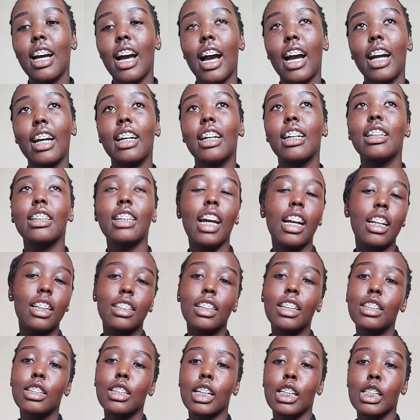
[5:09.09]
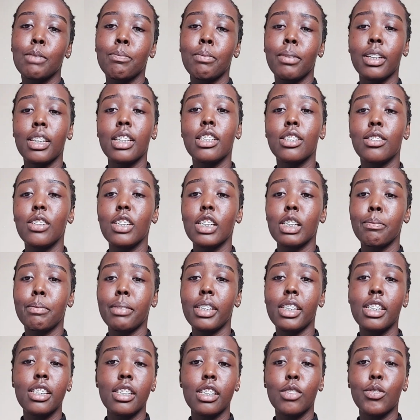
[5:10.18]
Yeah, just experience new
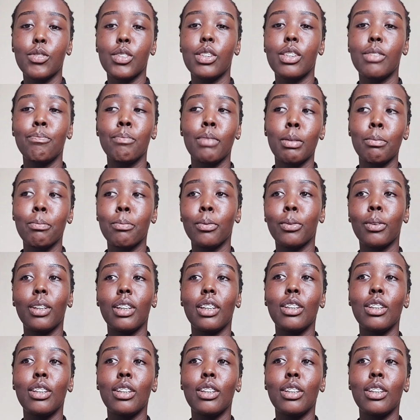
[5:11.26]
experiences with people.